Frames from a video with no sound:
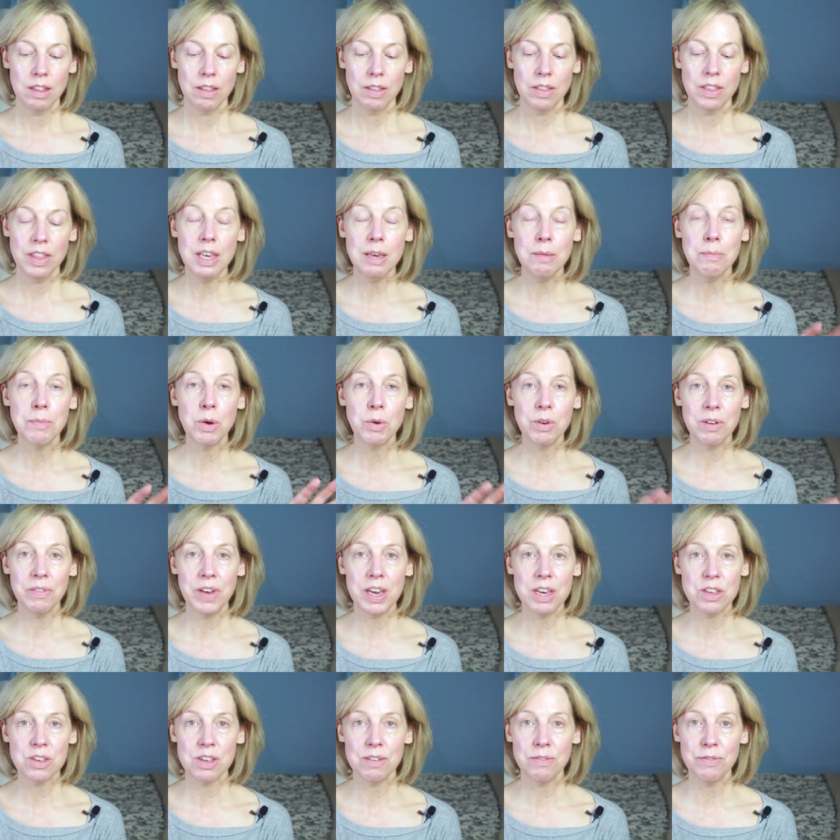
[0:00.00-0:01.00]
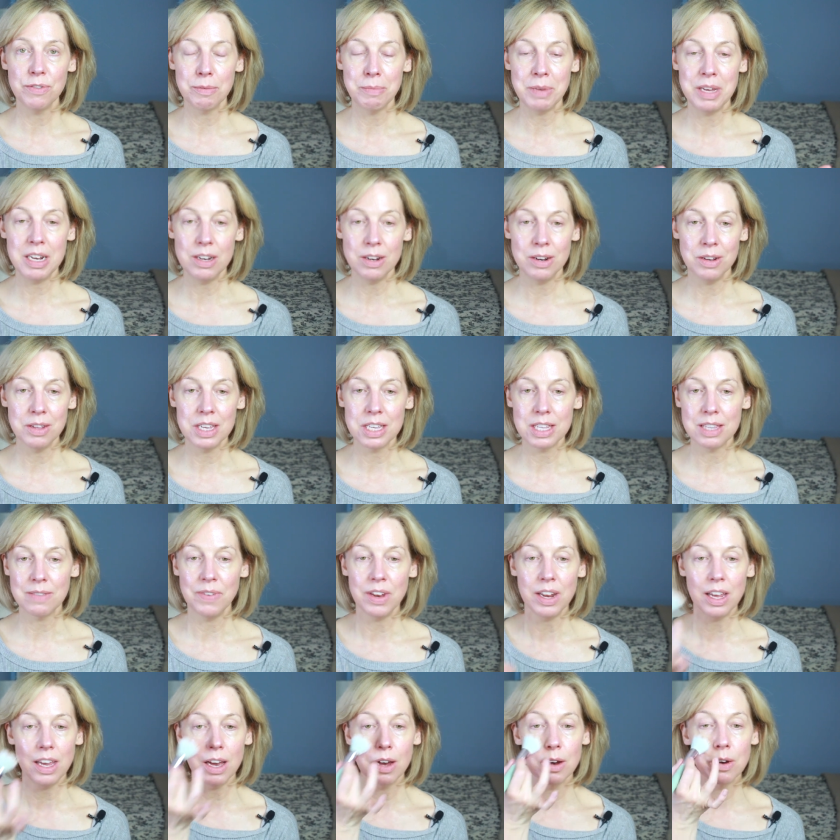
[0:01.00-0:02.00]
the motivation for me to do this
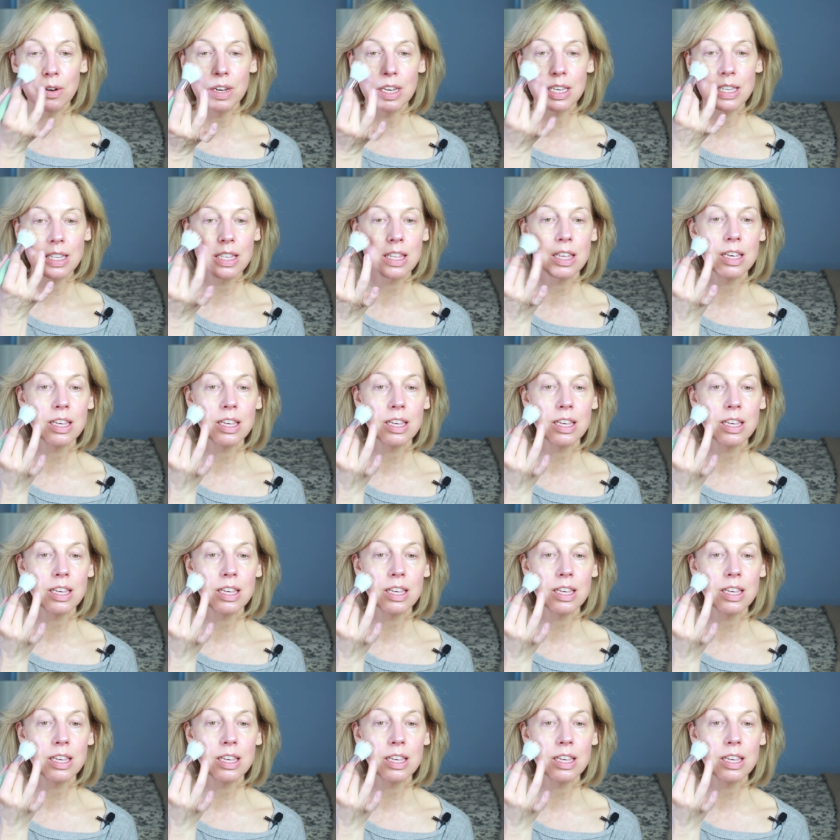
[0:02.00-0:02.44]
video is